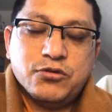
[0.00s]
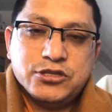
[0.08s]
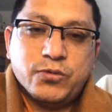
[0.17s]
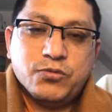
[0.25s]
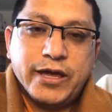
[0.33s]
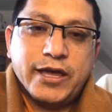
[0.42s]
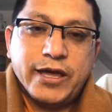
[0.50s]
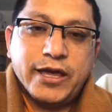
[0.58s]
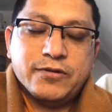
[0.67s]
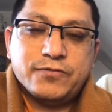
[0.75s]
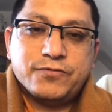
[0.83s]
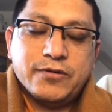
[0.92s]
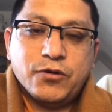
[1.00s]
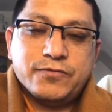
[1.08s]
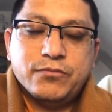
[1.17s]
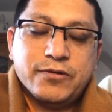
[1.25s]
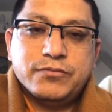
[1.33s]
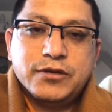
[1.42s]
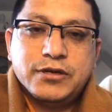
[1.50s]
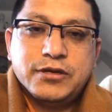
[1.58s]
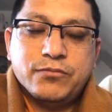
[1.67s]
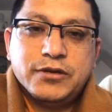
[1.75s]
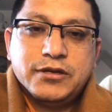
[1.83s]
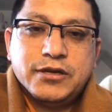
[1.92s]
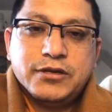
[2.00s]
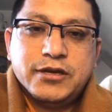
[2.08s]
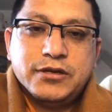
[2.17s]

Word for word: away from uh,